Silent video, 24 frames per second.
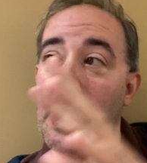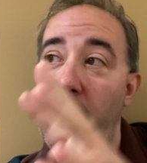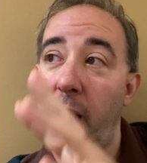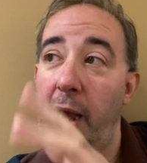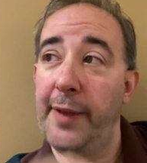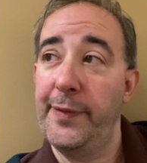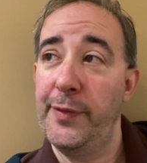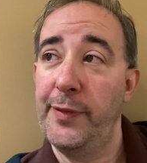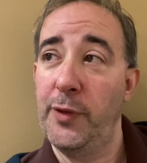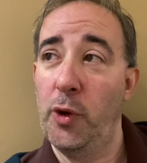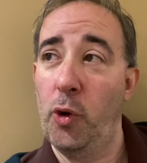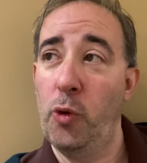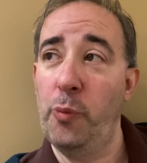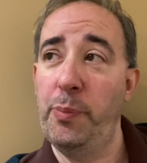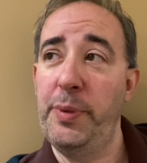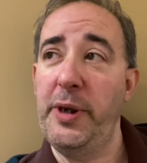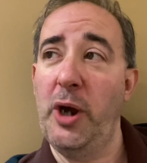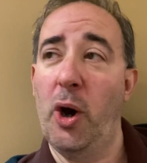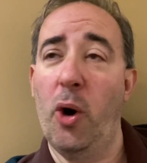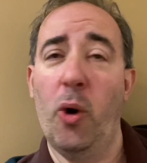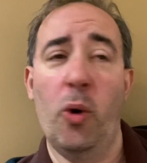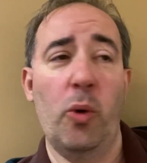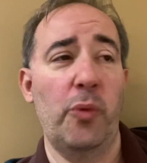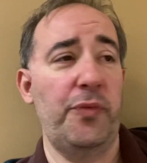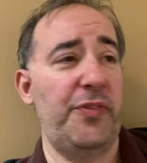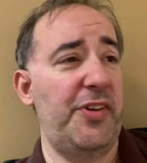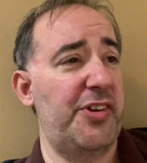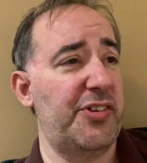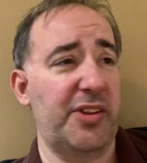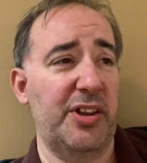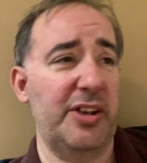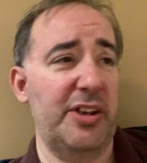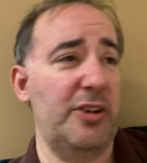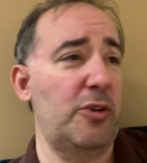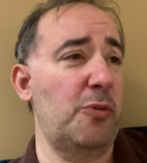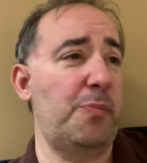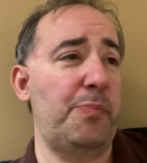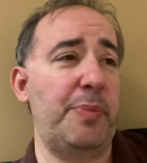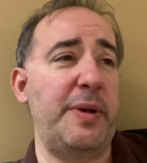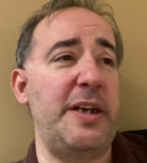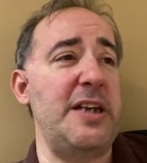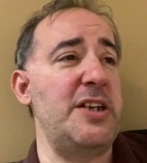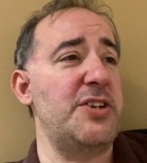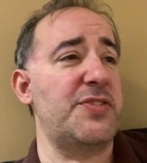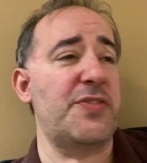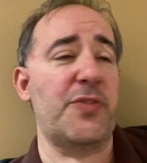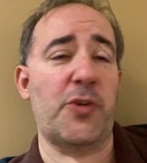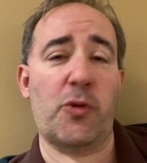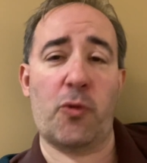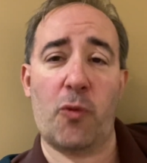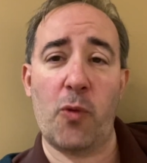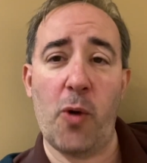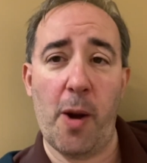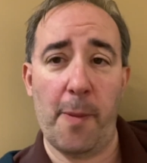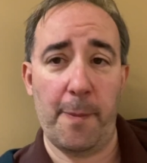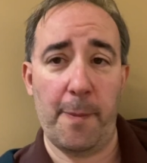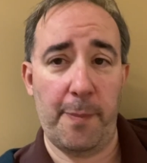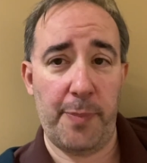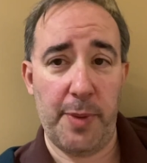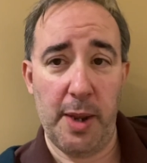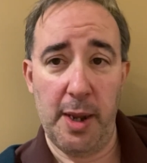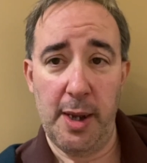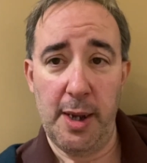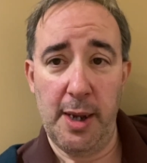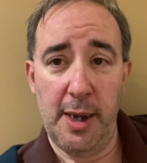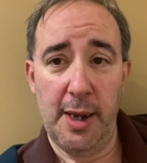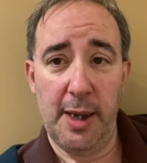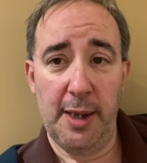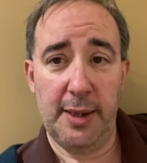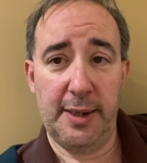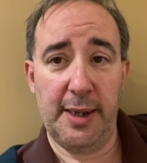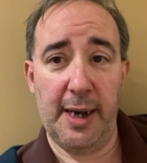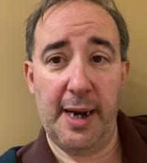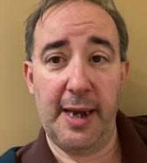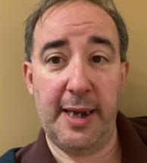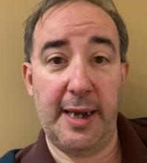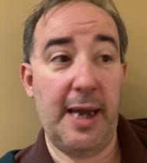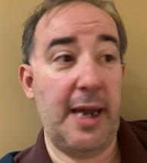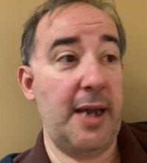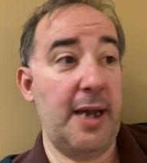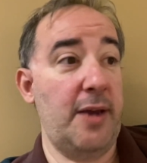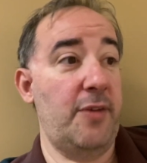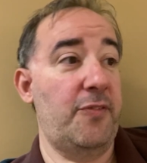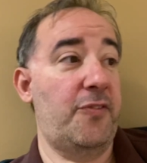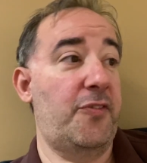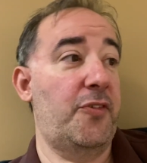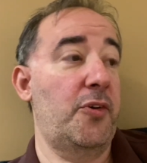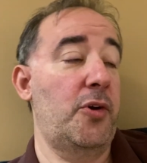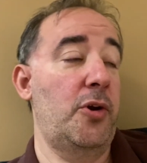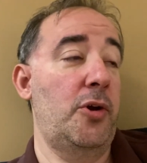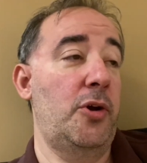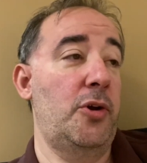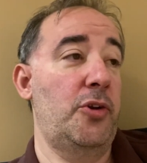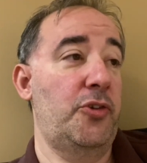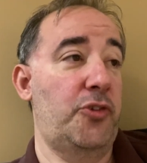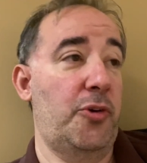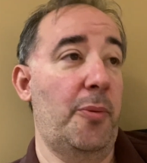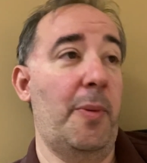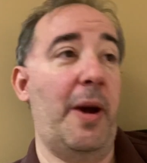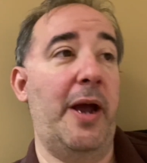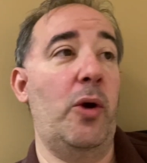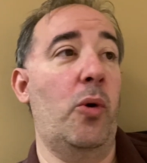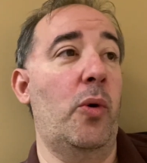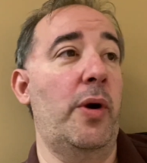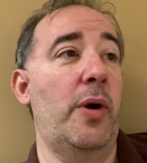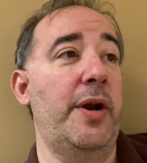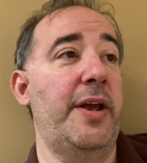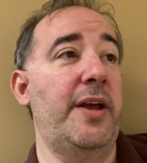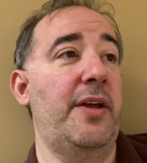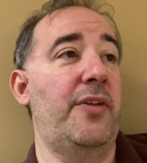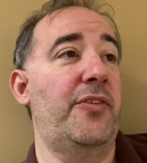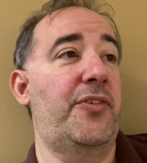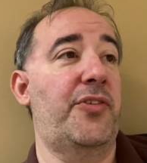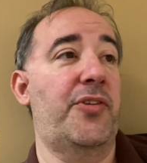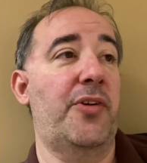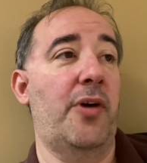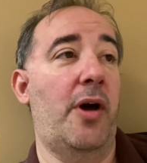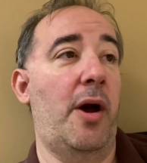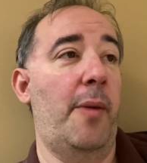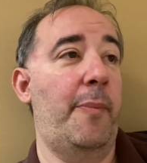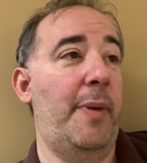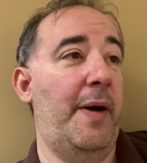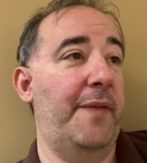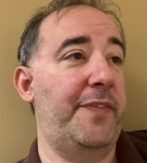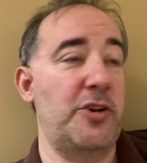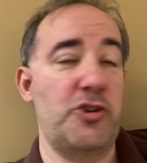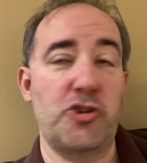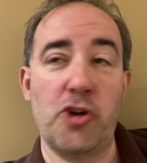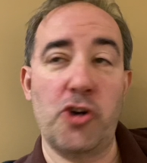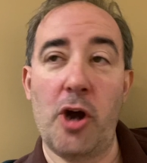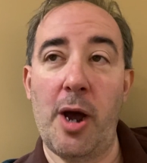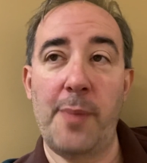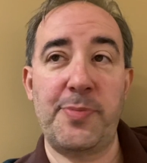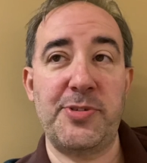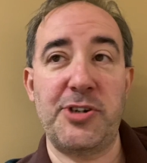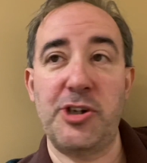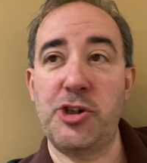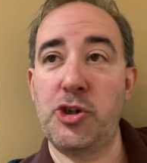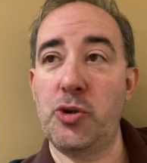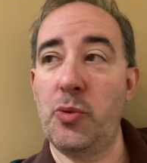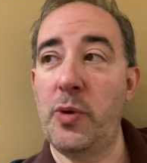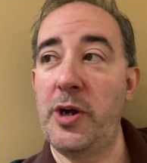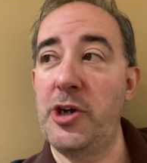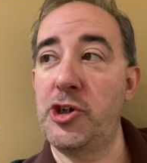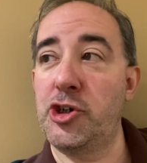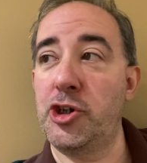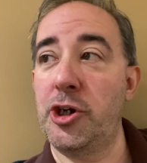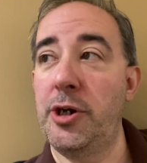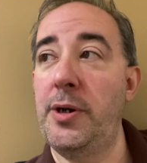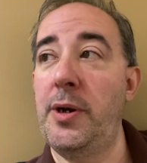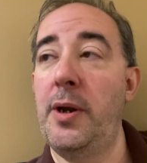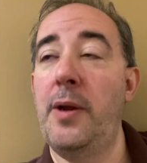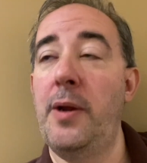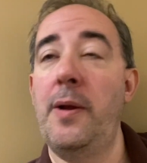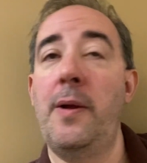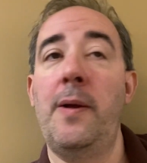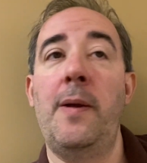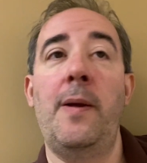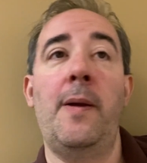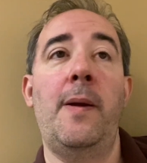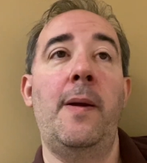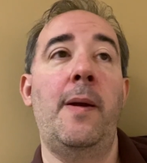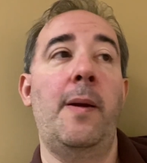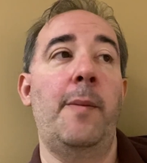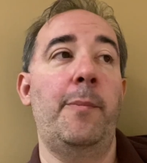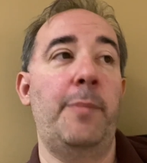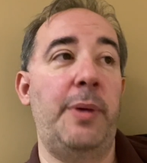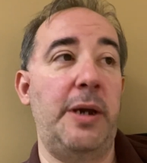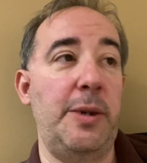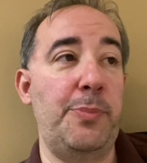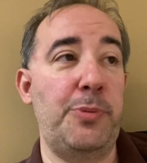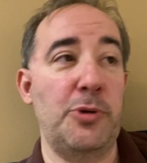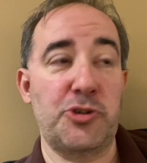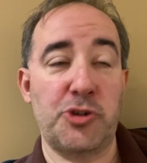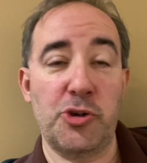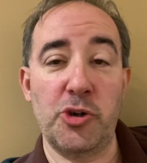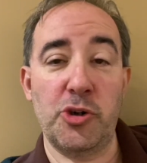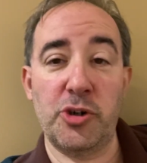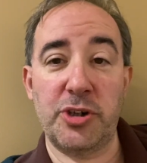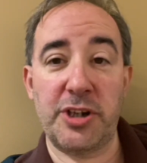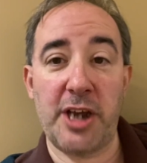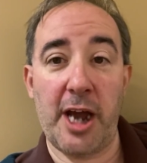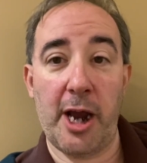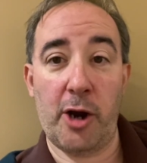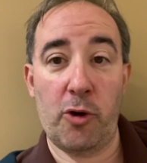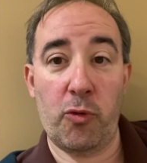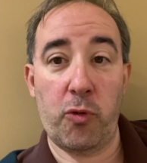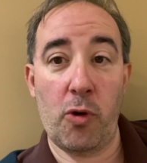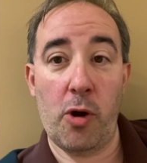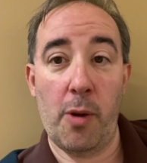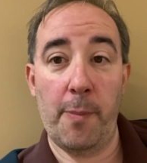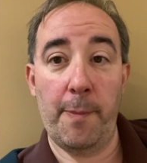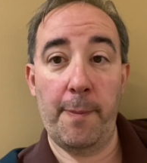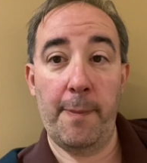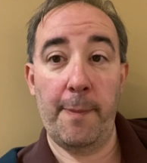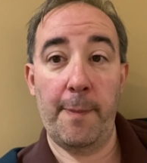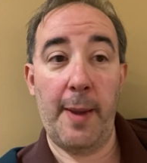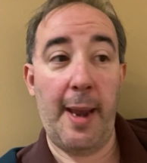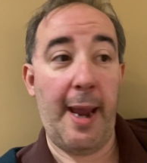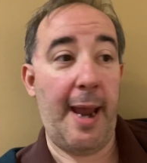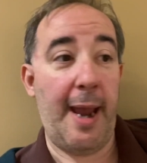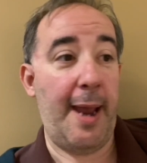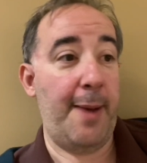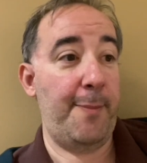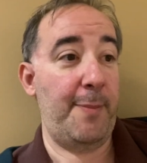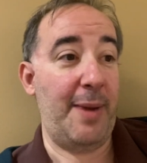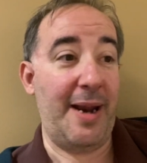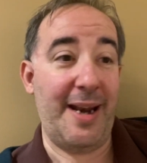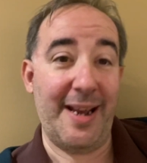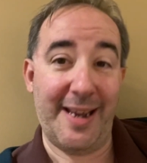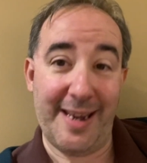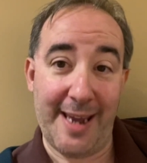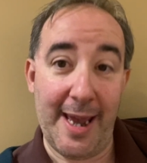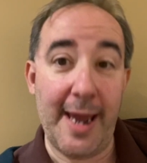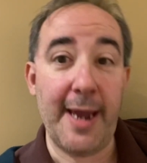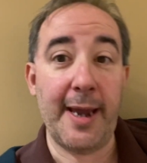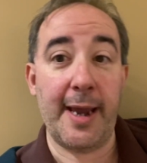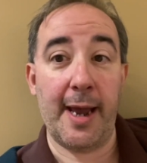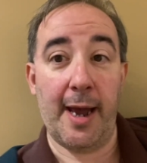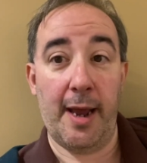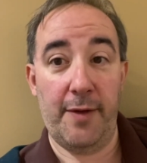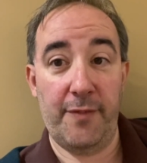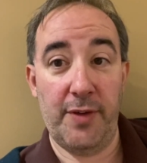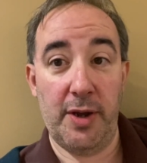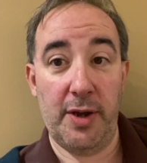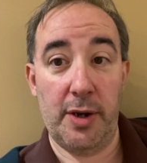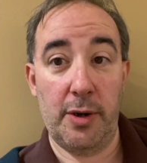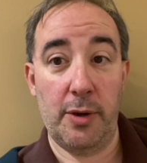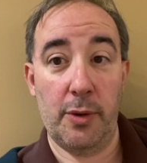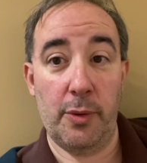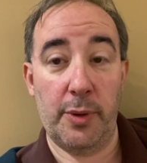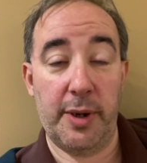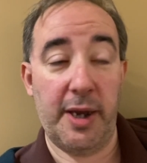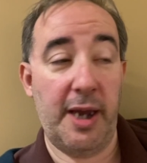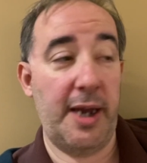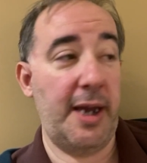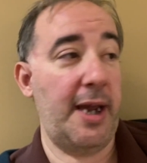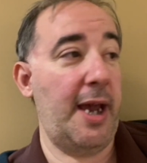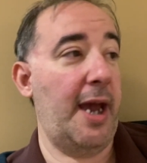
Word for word: And lo, behold, this little piece of crumb that I gave to my audience about the job situation, people took that crumb and made a cake out of it, okay?